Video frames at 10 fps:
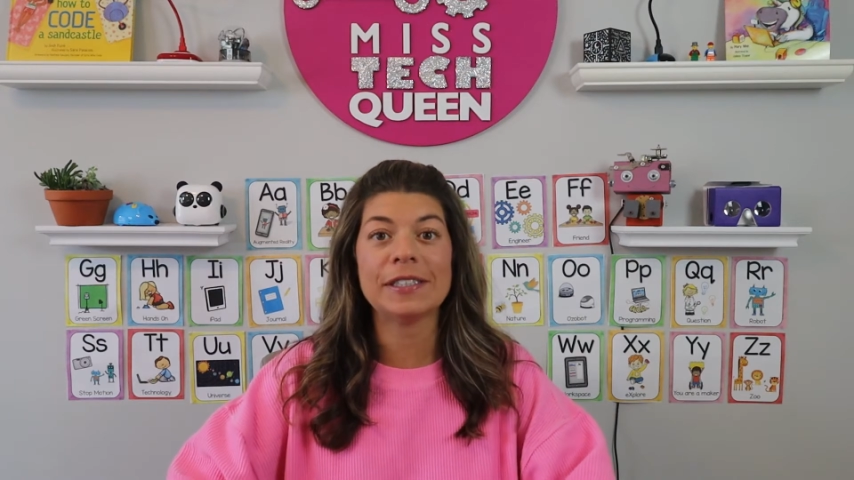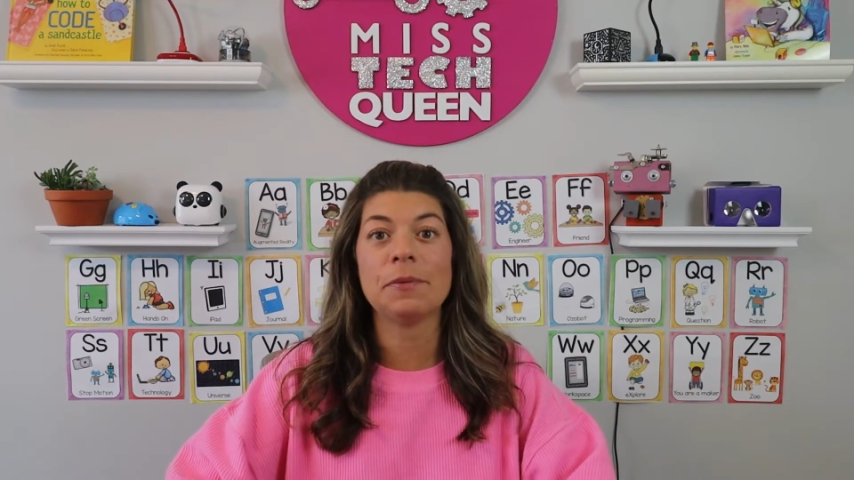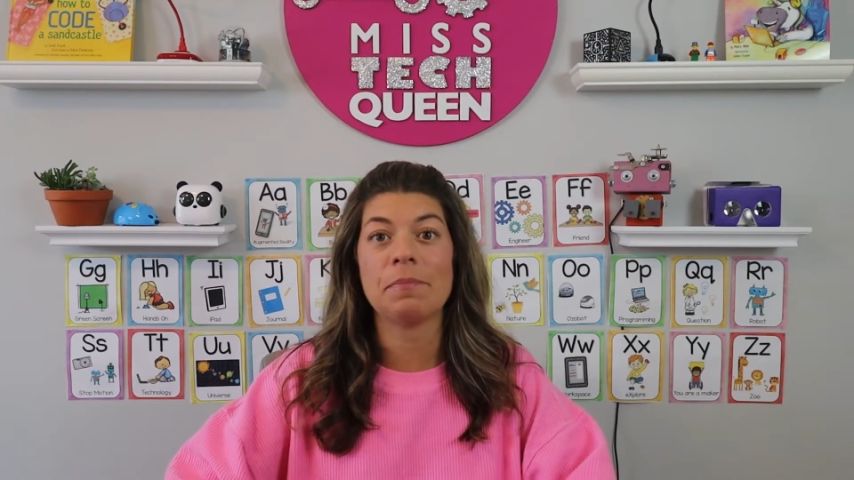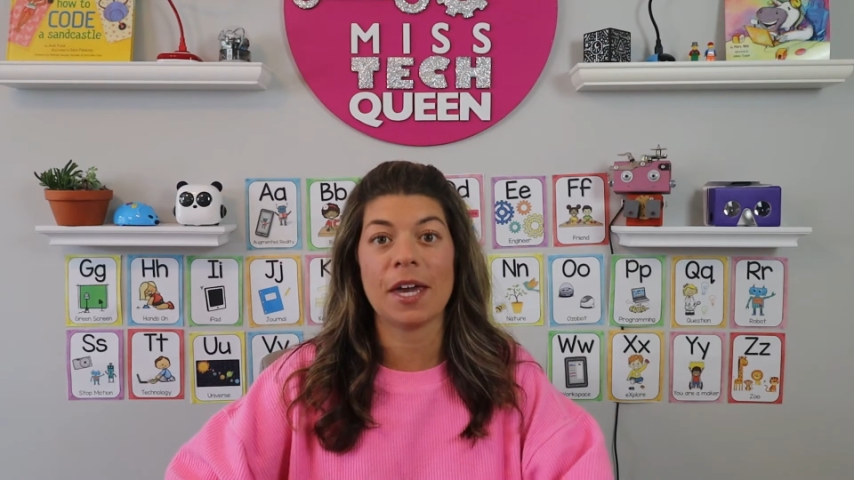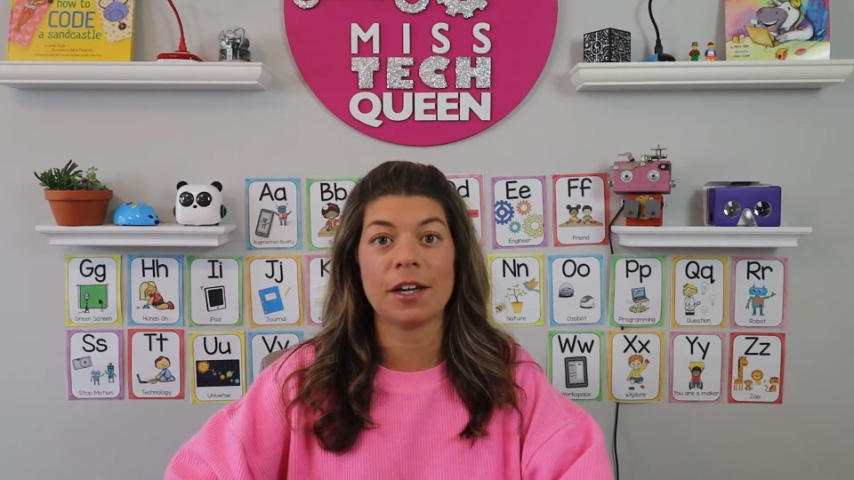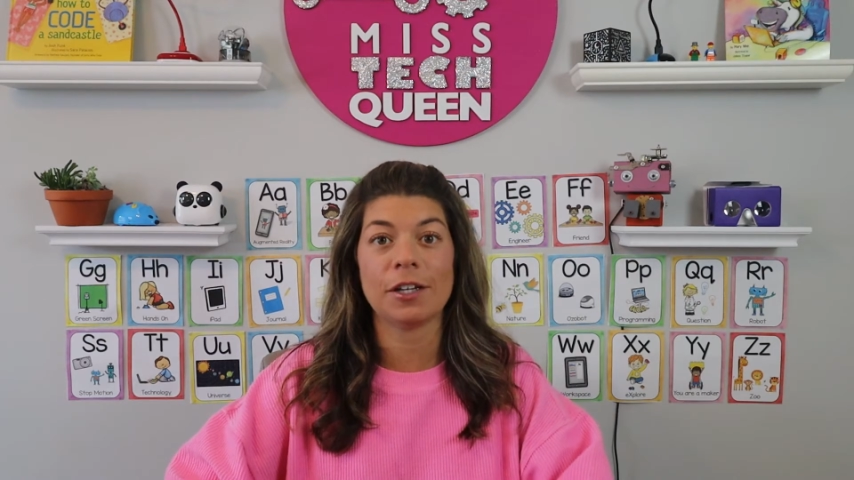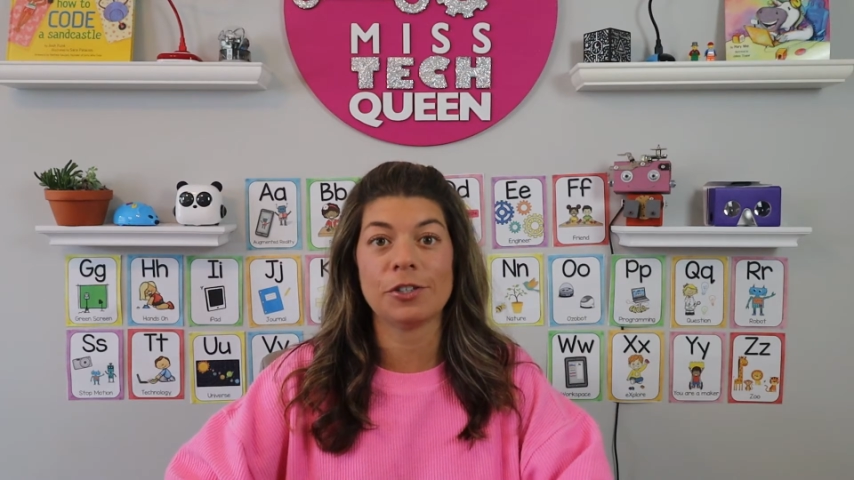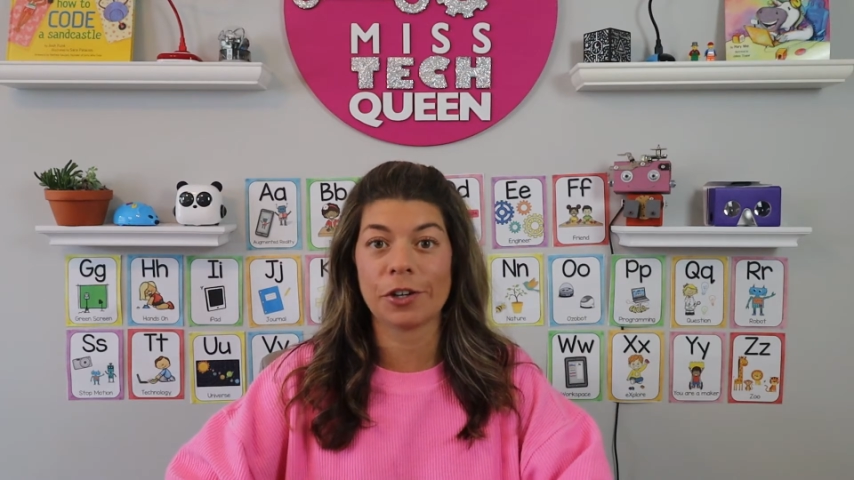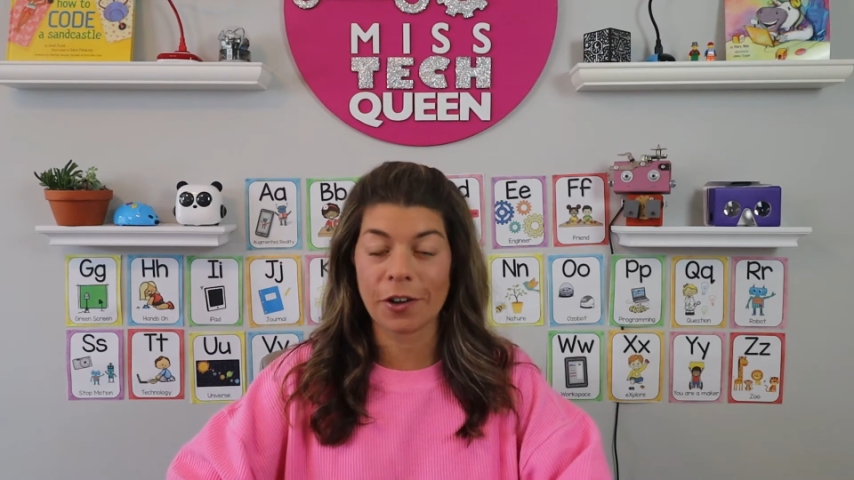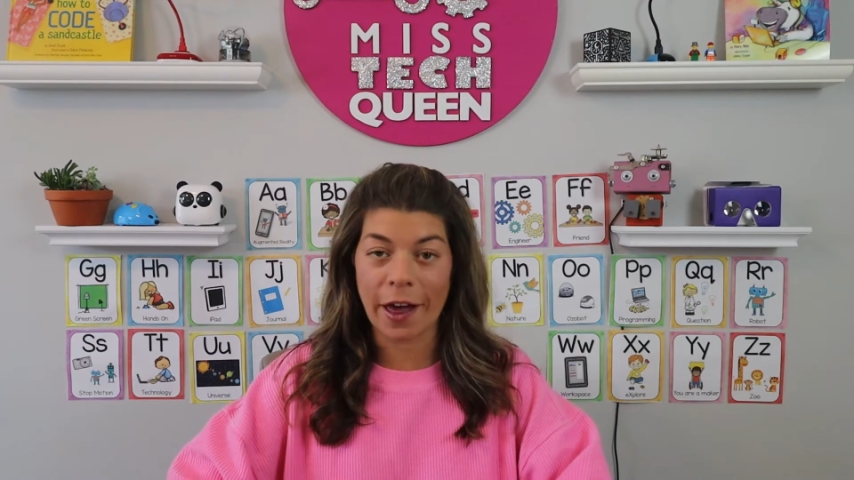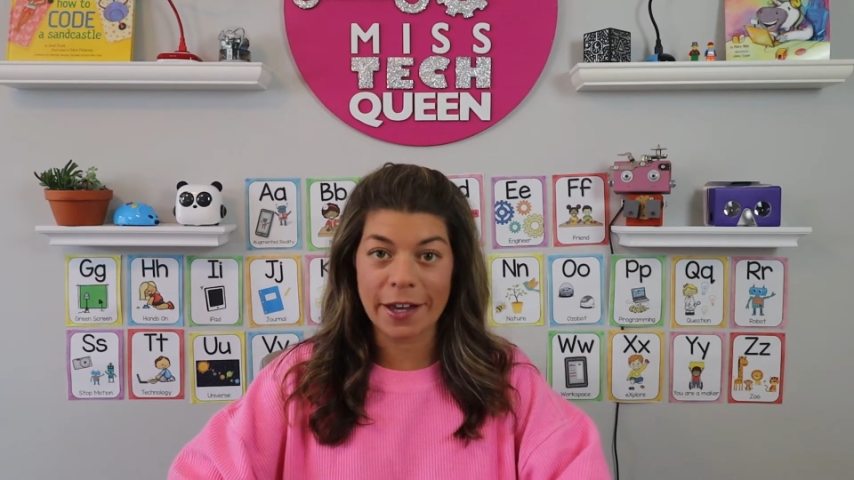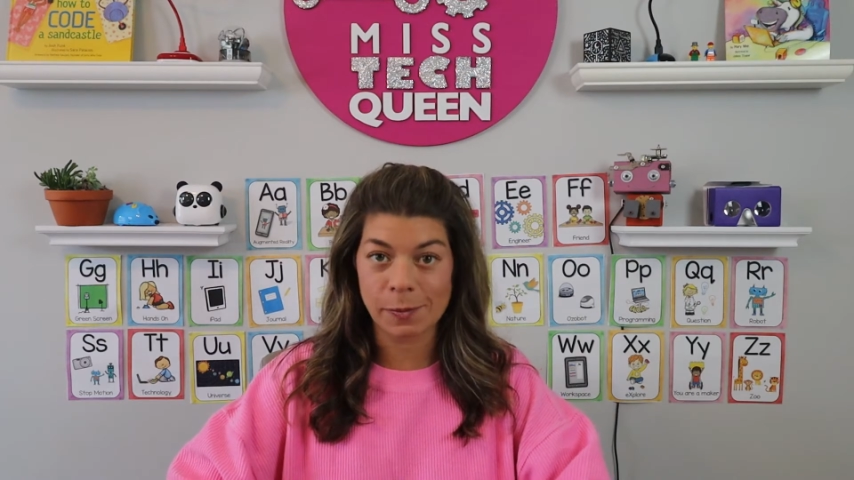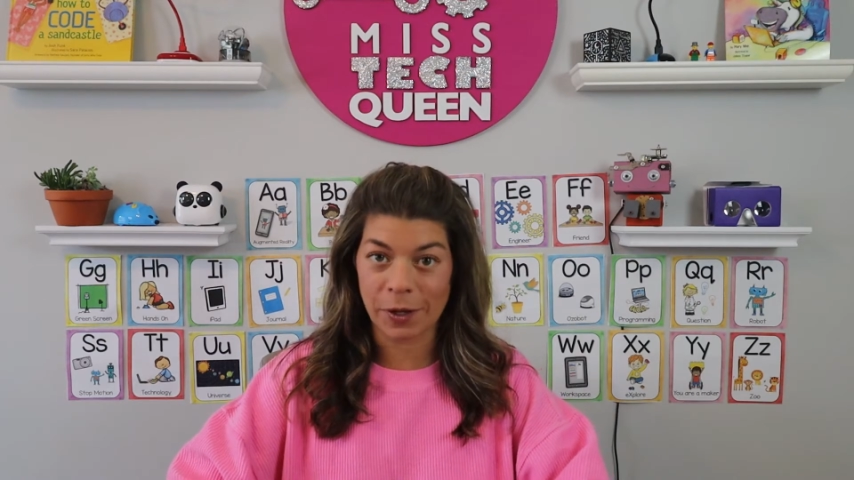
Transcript: to manage your class